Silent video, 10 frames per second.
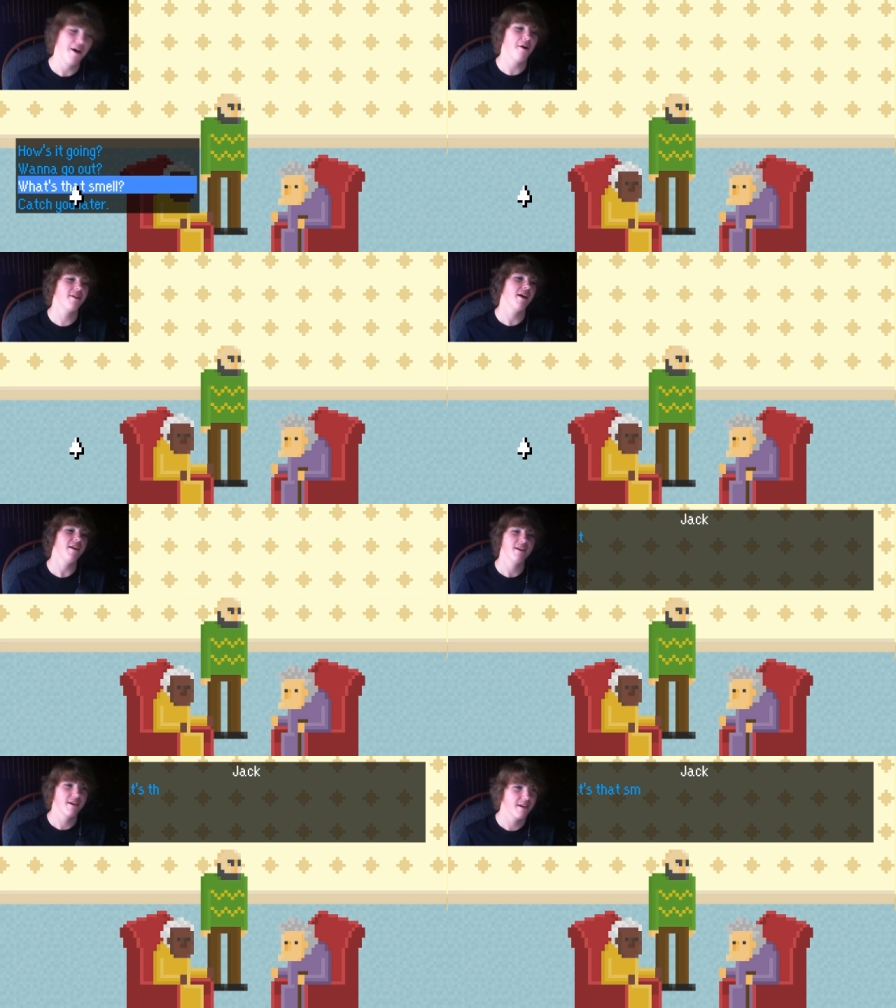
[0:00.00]

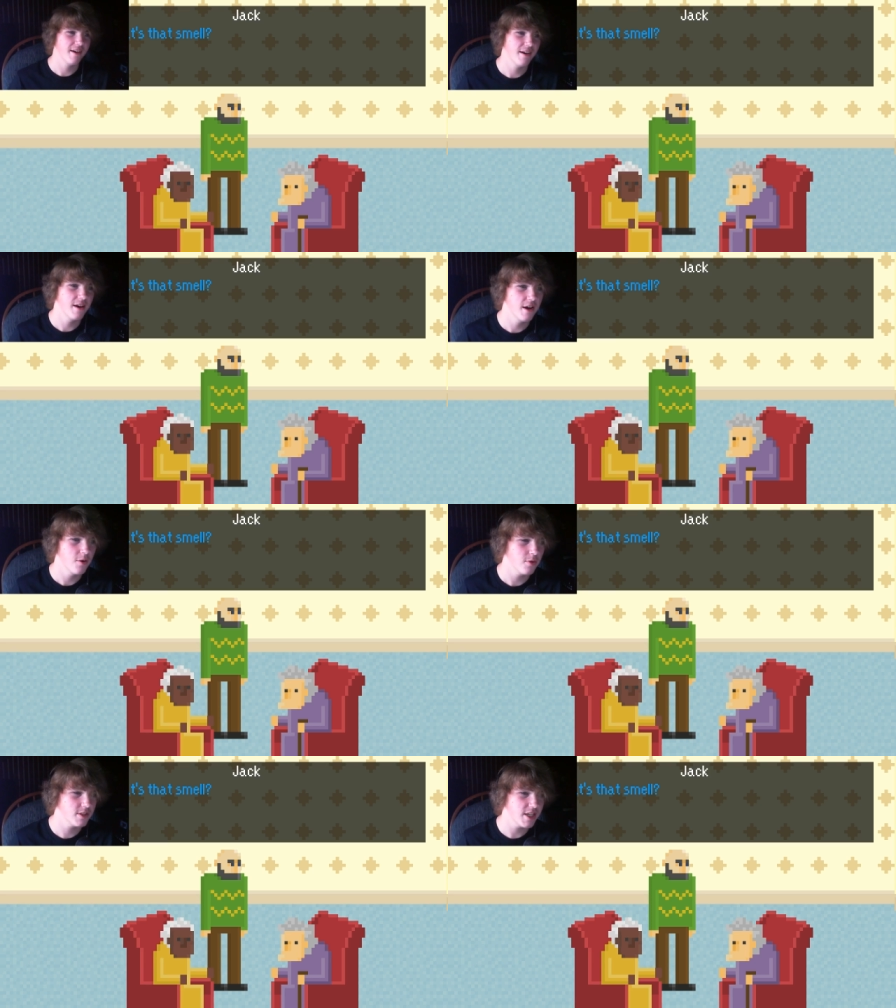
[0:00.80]
Okay.
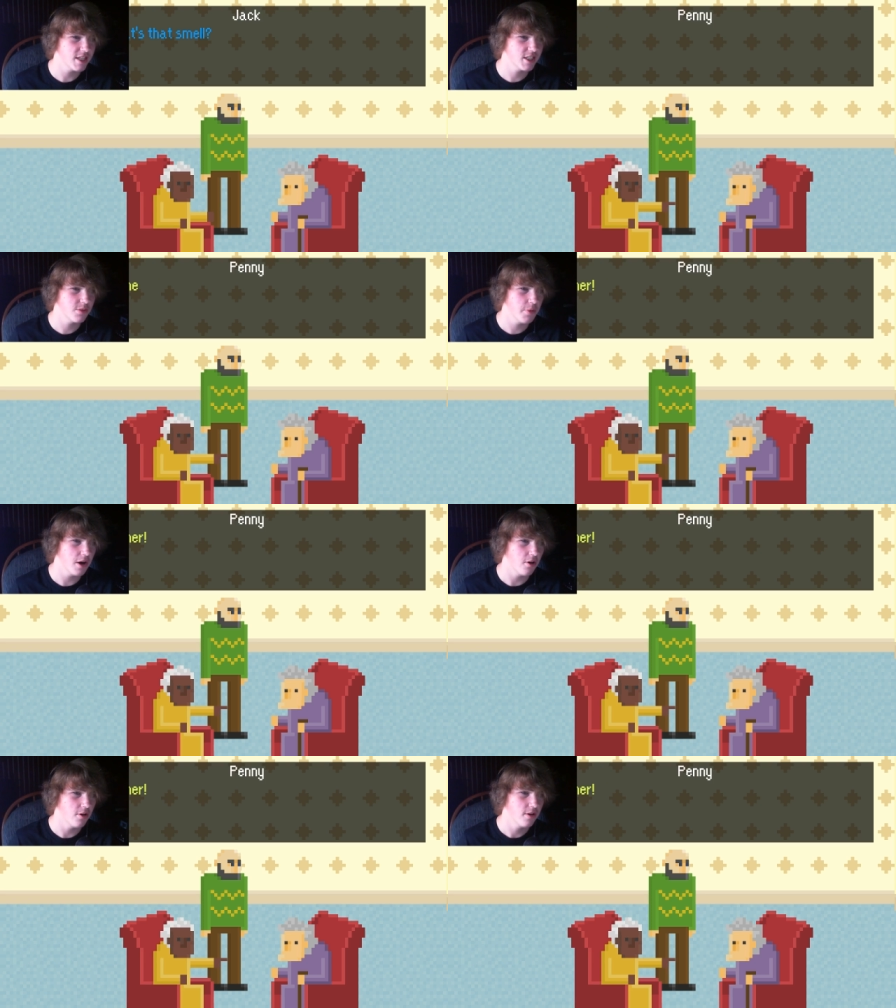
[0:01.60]
What's that
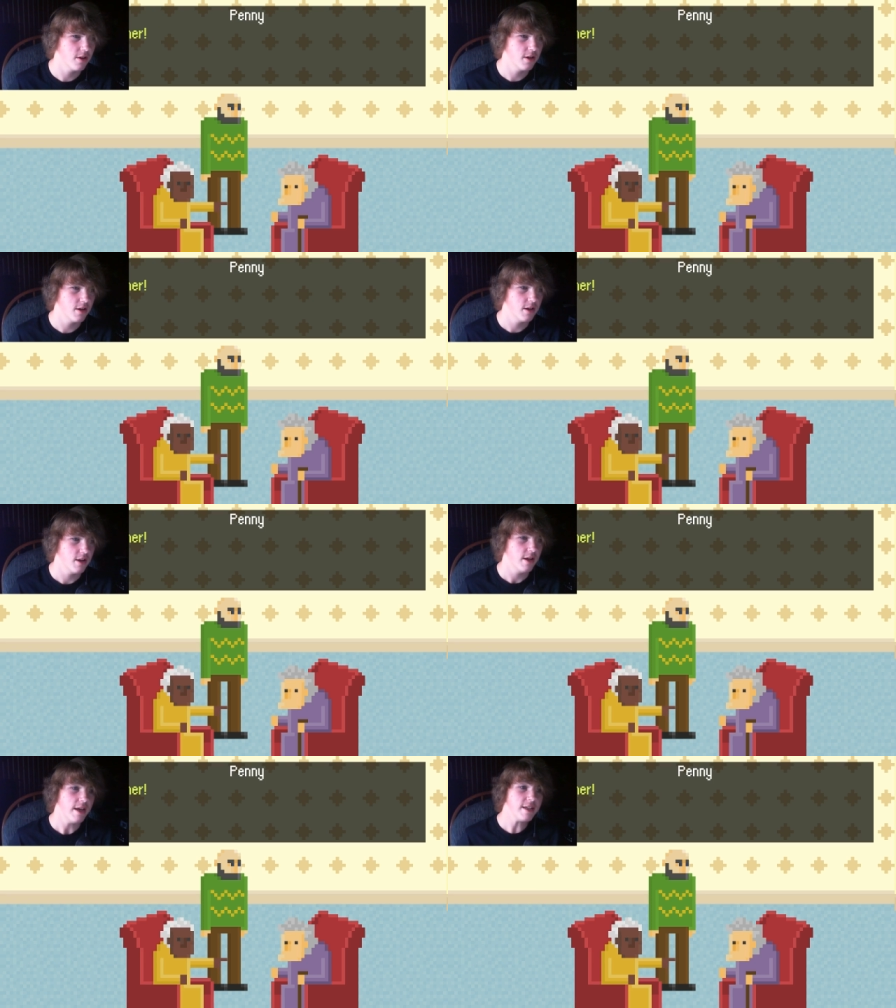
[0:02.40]
smell?
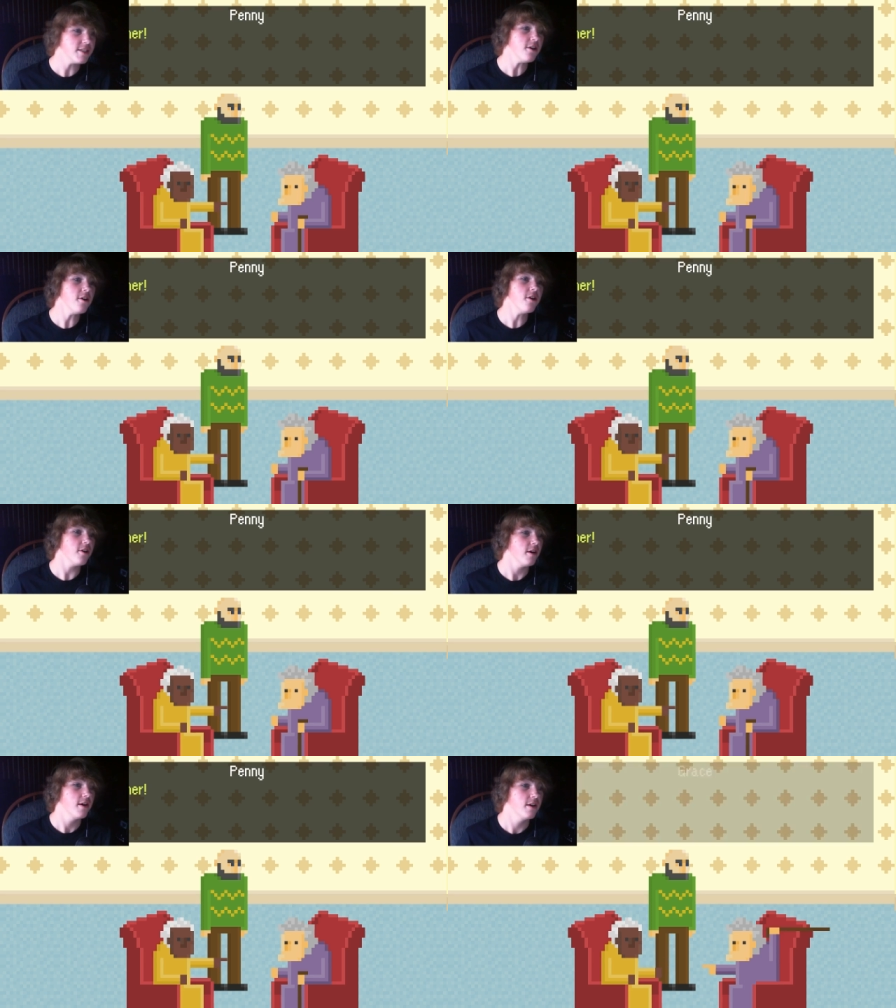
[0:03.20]
It's
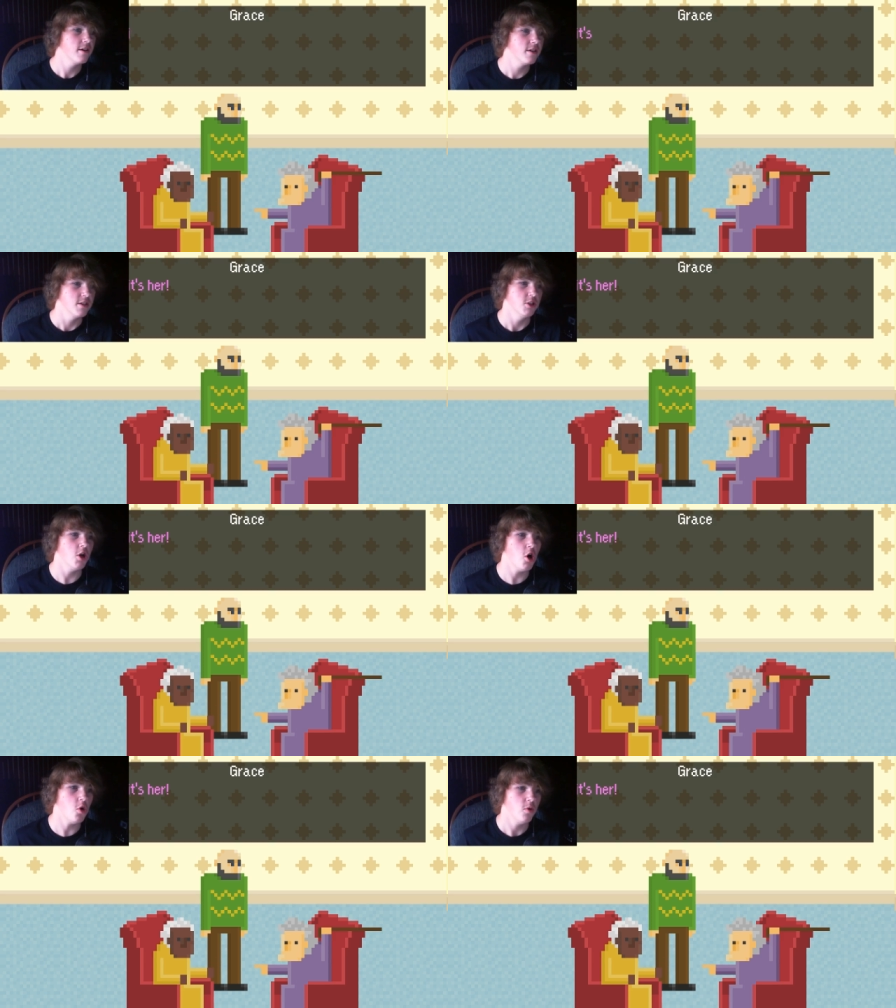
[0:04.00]
her.
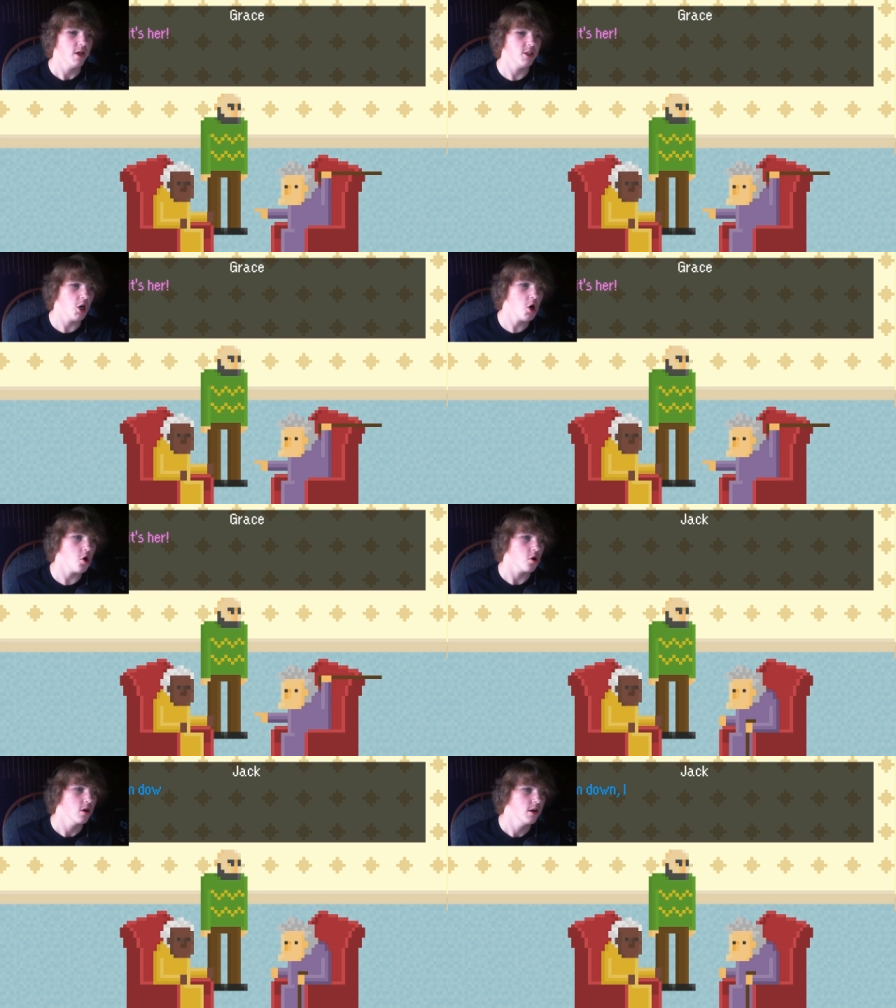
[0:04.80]
No, it's
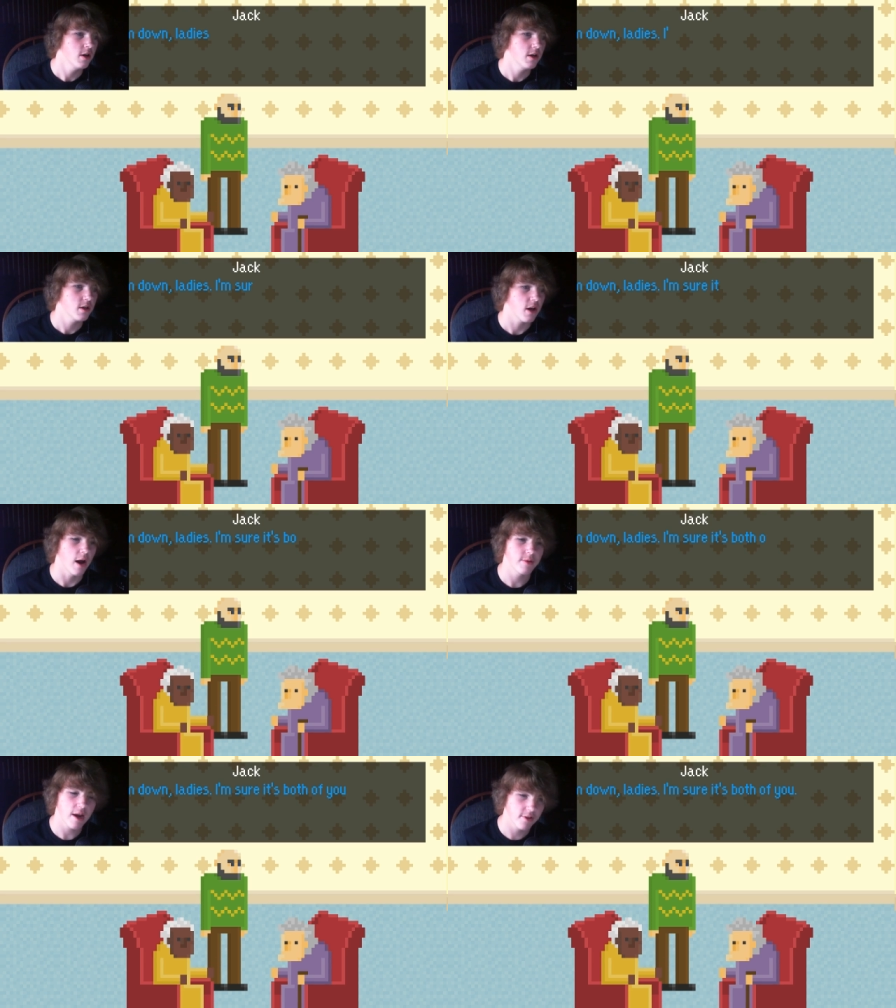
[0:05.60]
her.
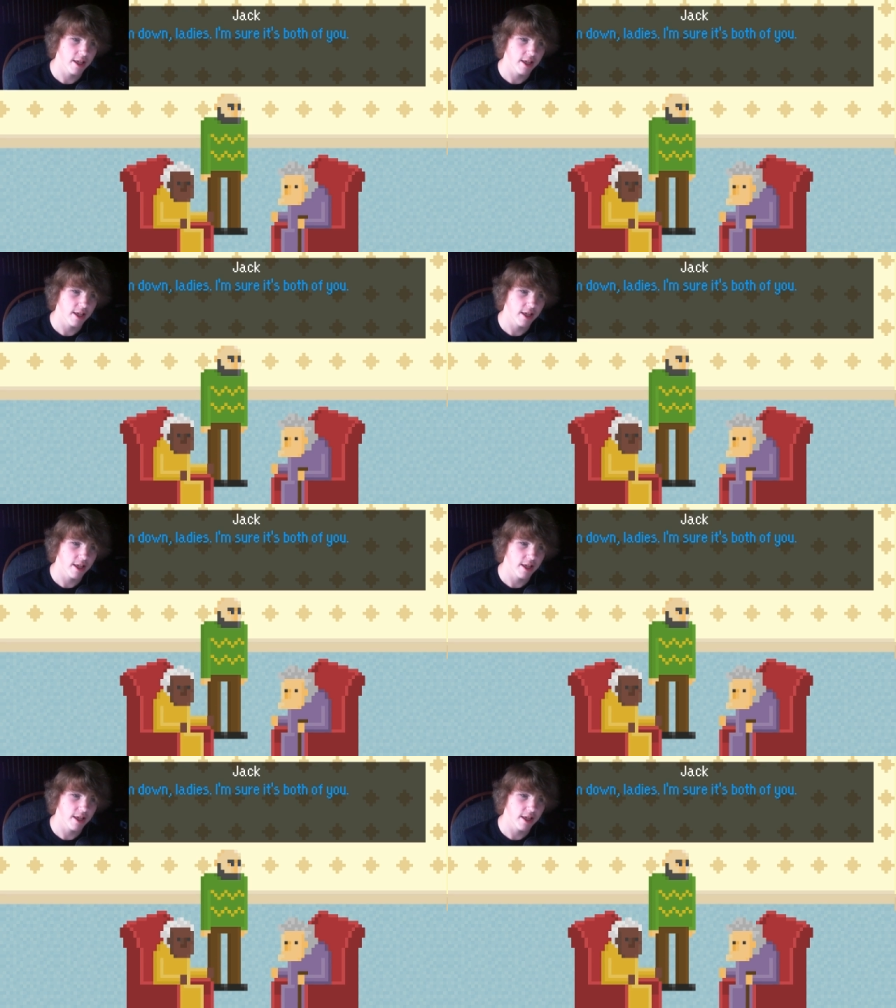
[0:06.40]
Calm down,